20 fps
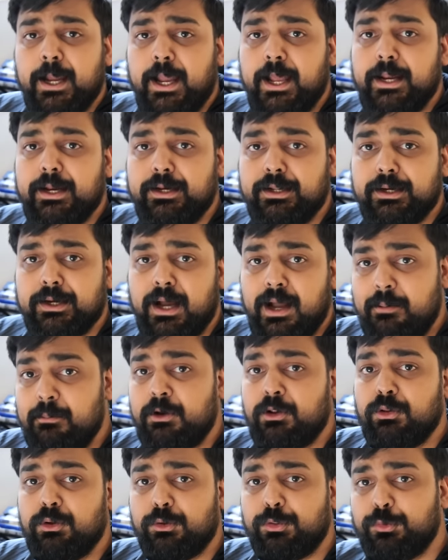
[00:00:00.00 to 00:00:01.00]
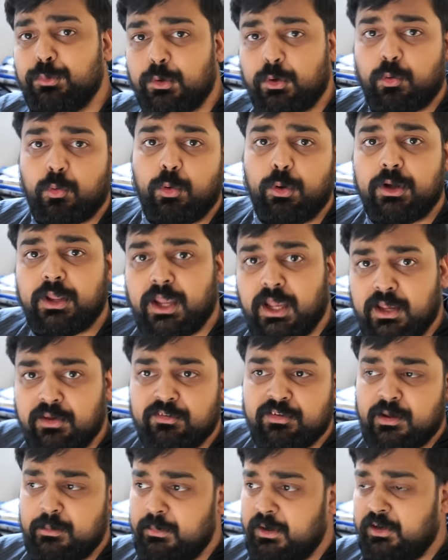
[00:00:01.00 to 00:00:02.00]
And uh, I'm going to look through a court
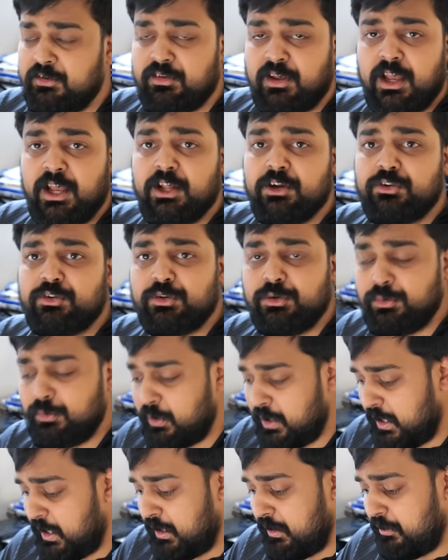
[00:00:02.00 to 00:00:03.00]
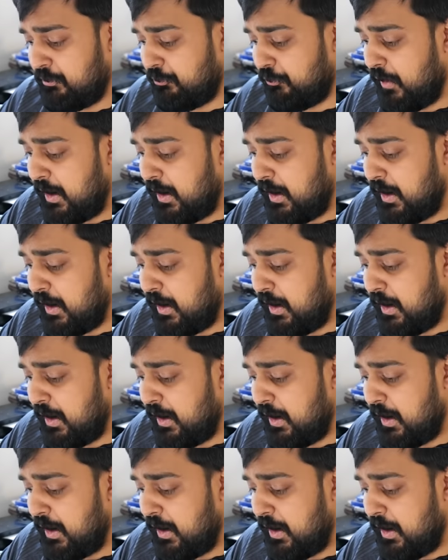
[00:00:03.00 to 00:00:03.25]
case that makes Andrew and,